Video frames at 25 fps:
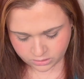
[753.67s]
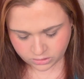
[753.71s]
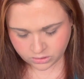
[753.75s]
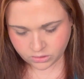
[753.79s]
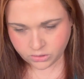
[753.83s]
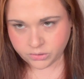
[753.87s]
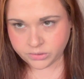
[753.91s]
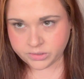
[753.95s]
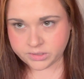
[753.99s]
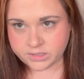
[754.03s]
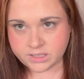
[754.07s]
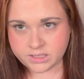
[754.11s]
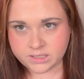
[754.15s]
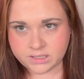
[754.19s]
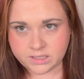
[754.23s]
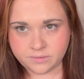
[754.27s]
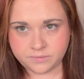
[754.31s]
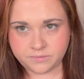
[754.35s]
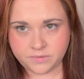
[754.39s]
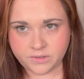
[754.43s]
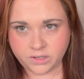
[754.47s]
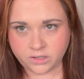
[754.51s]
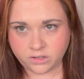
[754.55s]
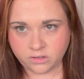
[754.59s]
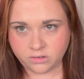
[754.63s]
So since I'm
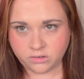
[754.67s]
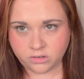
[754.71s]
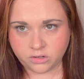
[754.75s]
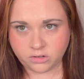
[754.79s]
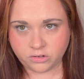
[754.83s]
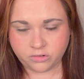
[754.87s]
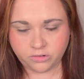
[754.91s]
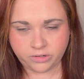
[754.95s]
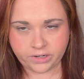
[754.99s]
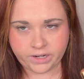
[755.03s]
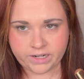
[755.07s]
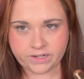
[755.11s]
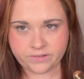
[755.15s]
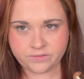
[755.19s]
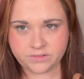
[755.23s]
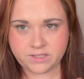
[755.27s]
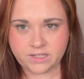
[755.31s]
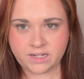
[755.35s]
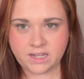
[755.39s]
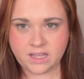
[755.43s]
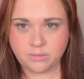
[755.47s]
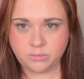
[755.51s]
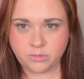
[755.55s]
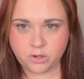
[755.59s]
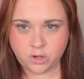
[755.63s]
feeling a little creative
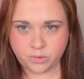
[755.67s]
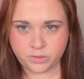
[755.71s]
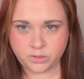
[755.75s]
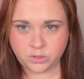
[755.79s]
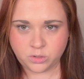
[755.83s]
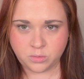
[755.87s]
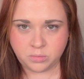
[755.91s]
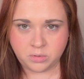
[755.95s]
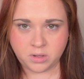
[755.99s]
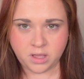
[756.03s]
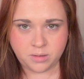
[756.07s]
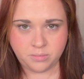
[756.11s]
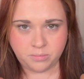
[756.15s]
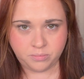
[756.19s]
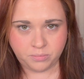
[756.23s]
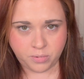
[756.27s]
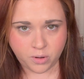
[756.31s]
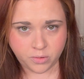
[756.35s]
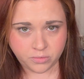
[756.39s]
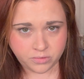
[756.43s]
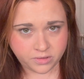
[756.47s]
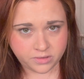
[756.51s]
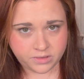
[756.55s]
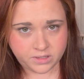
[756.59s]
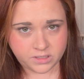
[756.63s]
today, I'm going to apply
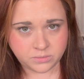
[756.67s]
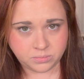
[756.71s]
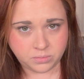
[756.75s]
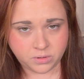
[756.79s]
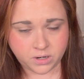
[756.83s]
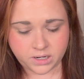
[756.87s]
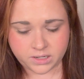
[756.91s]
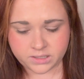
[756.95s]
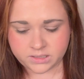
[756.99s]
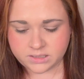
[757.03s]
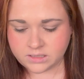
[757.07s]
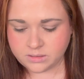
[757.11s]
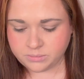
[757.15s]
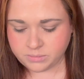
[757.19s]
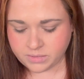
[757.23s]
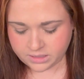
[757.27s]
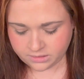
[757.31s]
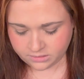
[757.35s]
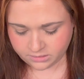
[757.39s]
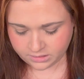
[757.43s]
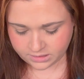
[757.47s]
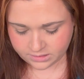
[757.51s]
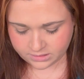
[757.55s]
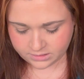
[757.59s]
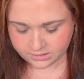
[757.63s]
both of these products to my
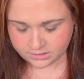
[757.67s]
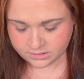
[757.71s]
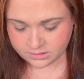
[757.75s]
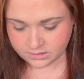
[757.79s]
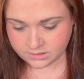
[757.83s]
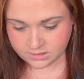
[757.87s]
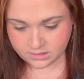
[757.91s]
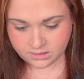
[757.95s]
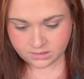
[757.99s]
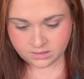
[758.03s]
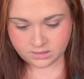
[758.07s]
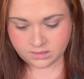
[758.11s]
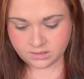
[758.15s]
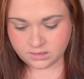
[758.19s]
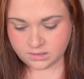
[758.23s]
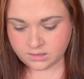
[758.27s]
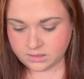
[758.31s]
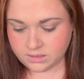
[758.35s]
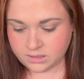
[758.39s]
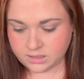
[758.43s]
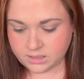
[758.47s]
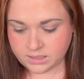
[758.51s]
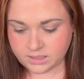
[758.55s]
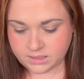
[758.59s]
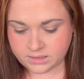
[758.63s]
lids
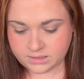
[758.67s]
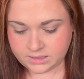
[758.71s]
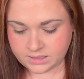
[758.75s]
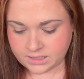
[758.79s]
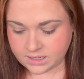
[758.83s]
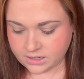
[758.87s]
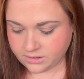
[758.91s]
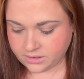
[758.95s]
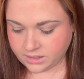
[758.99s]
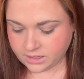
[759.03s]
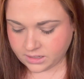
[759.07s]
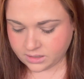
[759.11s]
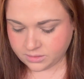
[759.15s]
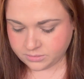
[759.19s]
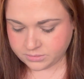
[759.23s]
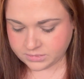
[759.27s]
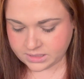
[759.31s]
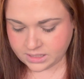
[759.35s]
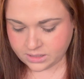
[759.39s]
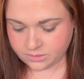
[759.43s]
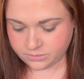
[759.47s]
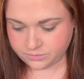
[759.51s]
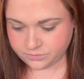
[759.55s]
and see how that comes out.